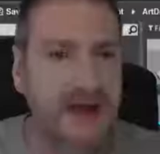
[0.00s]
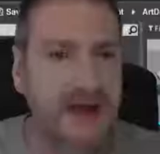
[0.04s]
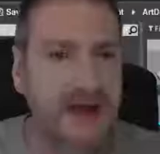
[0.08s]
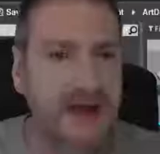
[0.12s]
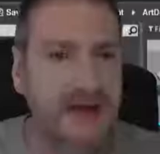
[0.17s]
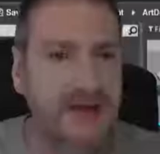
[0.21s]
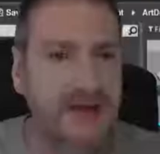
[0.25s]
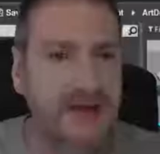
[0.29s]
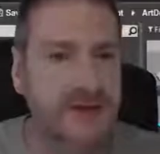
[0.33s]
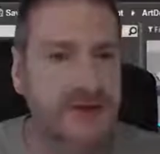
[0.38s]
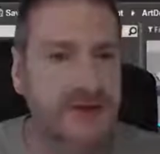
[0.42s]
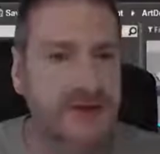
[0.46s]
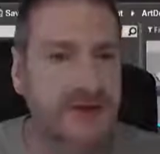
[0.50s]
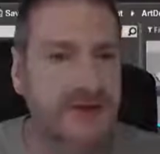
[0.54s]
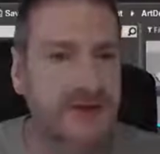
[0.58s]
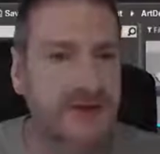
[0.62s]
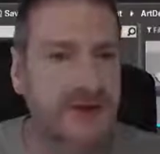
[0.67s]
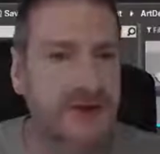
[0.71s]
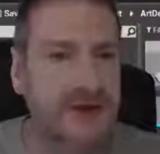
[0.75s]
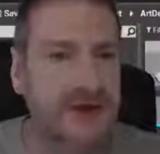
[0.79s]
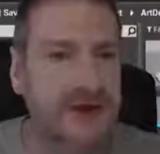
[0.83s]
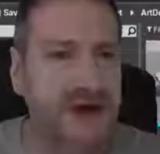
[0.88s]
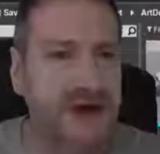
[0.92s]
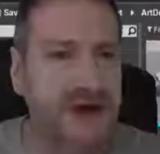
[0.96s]
yeah, I just wanted to
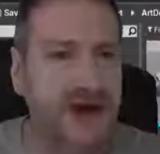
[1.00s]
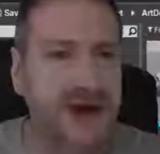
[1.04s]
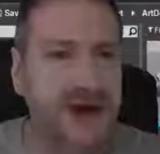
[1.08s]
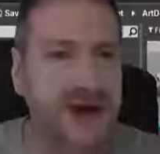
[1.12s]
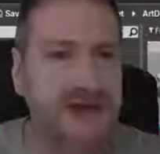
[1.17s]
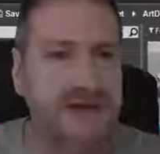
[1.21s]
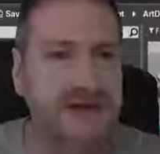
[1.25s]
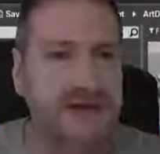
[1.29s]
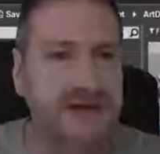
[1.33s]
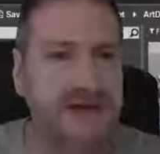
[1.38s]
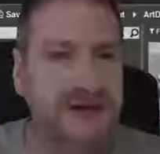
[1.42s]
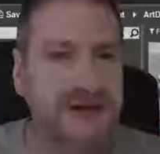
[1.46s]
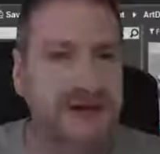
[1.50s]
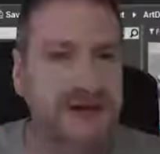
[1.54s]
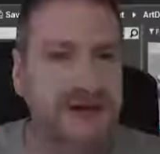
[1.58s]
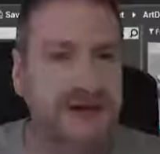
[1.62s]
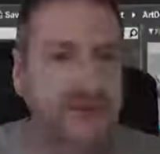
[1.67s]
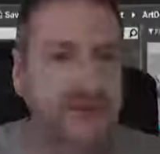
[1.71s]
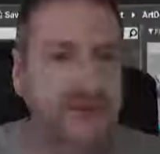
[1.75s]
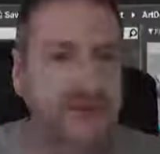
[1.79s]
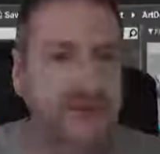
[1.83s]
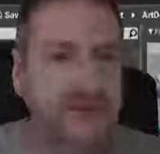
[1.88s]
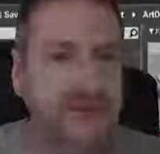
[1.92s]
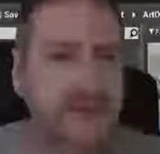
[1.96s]
point that out as
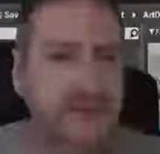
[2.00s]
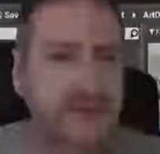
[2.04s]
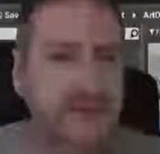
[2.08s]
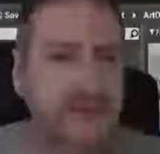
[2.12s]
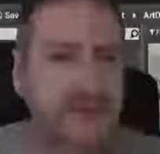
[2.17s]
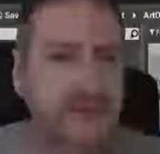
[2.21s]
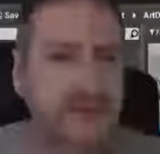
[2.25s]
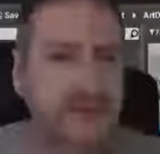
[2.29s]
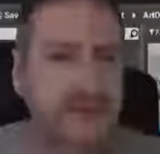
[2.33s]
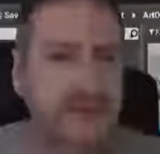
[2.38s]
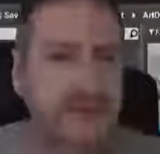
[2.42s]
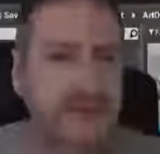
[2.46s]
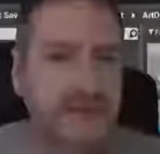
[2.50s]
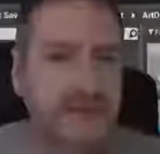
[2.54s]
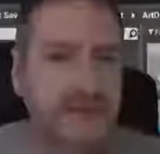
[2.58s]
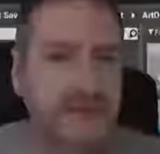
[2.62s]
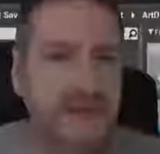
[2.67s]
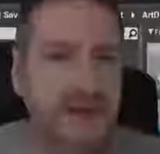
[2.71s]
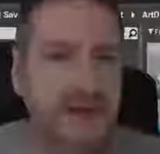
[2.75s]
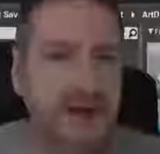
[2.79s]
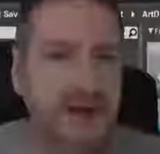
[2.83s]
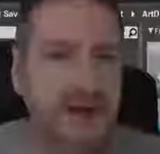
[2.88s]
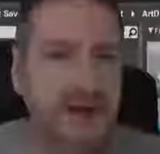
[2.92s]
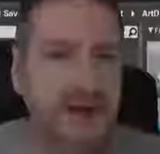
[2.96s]
to,
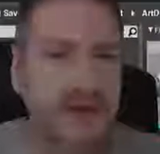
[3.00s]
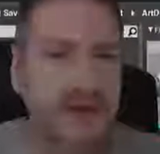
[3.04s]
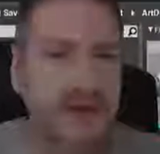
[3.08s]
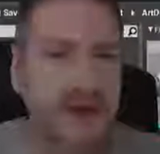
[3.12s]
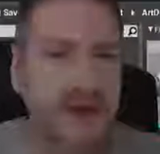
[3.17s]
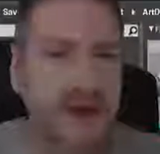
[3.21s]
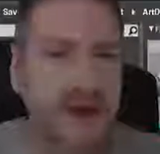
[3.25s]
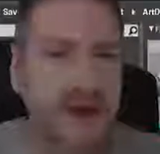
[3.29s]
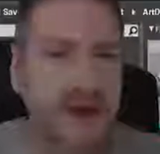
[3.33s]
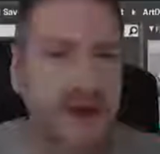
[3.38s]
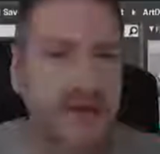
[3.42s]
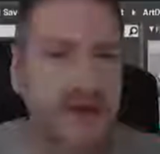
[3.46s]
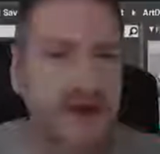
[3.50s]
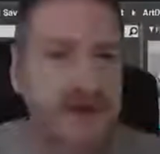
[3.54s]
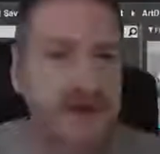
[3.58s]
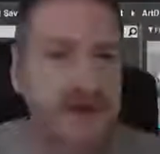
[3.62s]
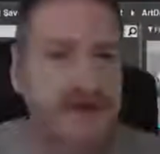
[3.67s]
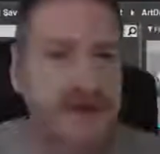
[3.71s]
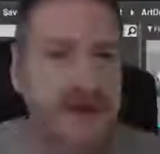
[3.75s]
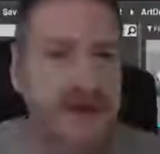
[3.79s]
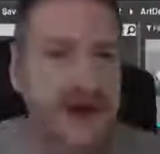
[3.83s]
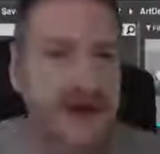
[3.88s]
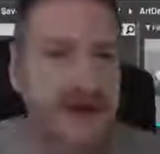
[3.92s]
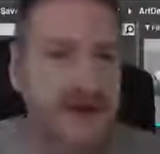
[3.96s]
you know, I'm
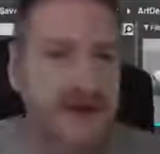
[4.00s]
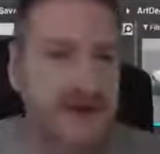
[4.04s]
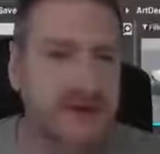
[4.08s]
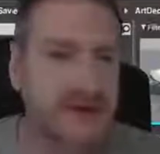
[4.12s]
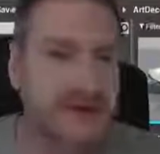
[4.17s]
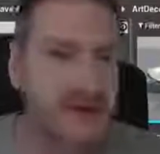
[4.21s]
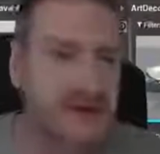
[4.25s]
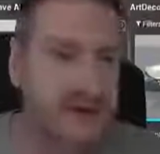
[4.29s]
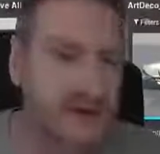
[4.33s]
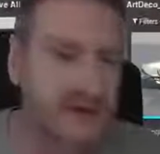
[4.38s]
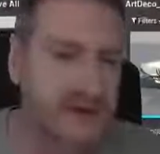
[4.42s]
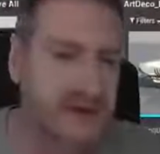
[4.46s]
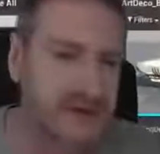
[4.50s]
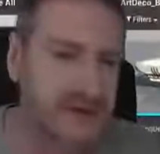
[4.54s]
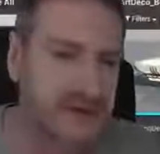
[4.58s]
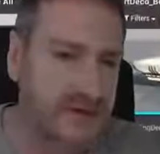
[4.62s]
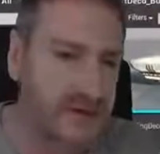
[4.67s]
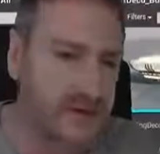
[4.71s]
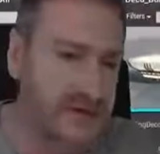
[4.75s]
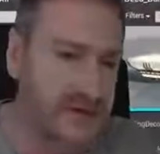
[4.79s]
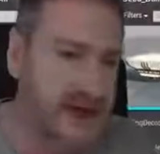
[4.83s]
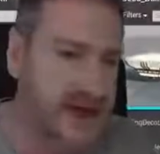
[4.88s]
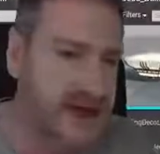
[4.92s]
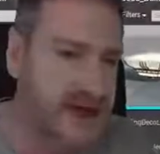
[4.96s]
using actual
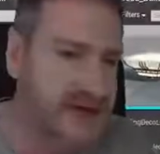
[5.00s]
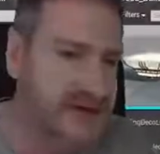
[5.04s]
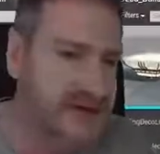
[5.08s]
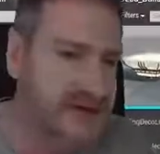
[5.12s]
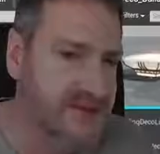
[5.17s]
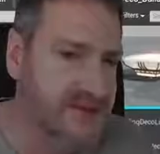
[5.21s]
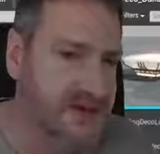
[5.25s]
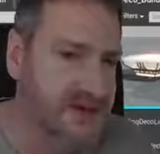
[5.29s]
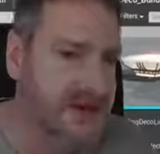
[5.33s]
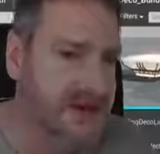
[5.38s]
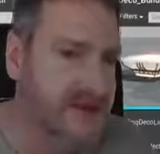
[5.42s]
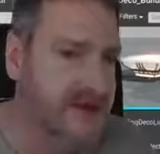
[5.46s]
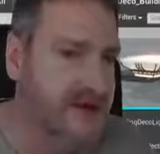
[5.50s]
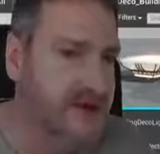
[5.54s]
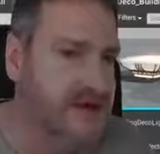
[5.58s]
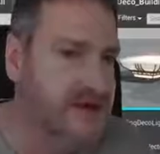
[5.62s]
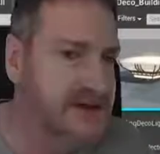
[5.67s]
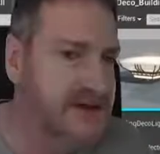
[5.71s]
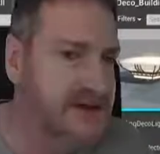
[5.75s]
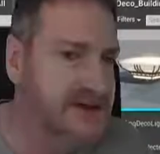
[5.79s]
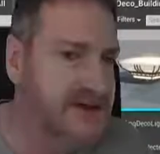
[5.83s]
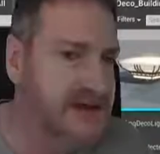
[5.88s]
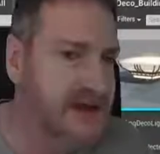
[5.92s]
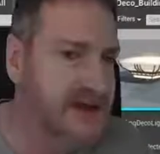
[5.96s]
glass
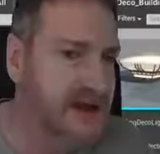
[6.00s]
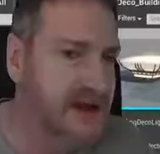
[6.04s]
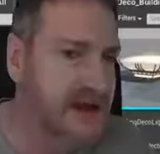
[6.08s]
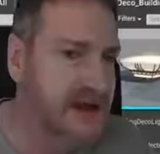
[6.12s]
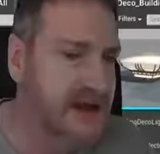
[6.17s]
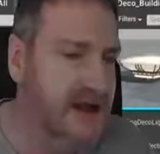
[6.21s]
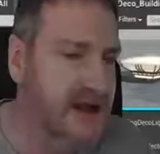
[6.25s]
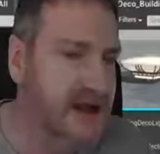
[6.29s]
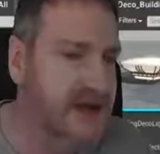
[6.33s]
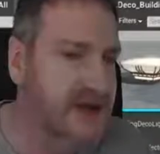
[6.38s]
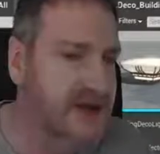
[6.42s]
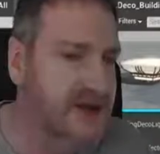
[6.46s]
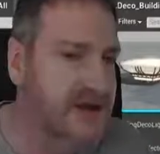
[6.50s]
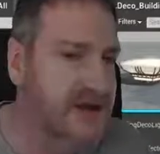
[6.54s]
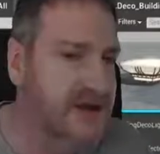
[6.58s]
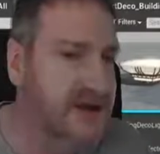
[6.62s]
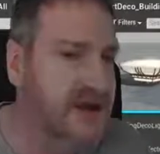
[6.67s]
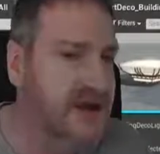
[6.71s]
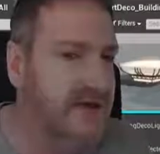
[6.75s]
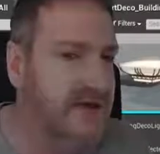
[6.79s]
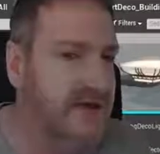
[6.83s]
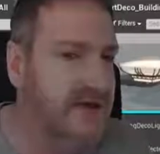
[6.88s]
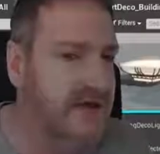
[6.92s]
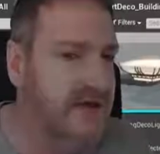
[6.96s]
materials here and
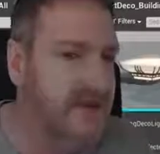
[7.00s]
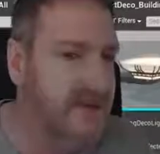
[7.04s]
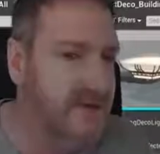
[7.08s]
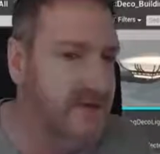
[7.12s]
there,